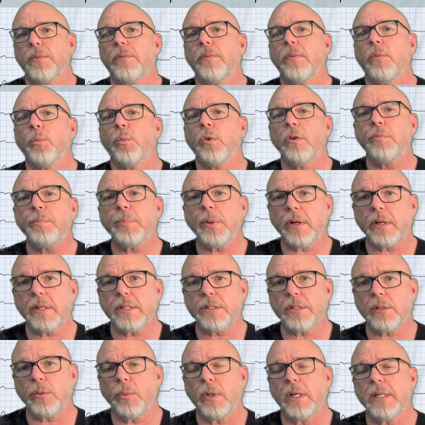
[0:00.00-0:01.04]

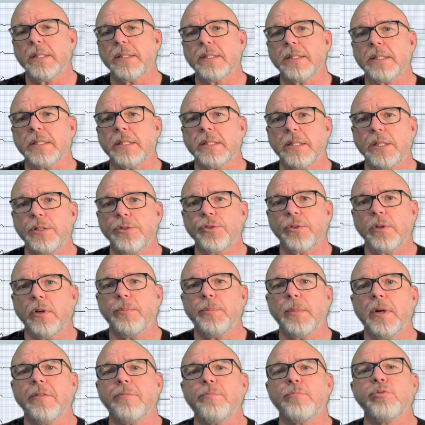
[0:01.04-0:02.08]
Wolff-Parkinson-White is a
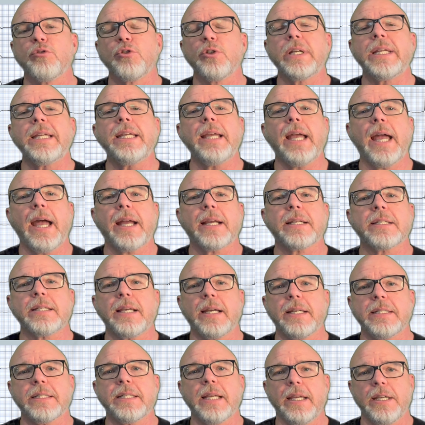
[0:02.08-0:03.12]
syndrome of
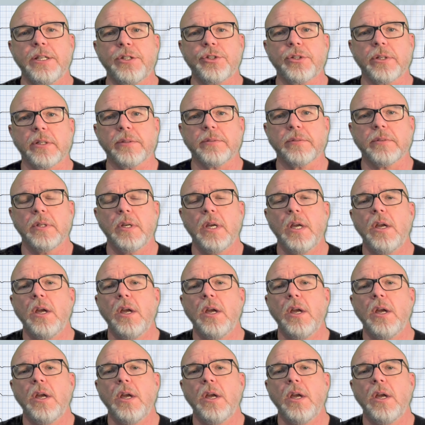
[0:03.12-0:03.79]
pre-excitation,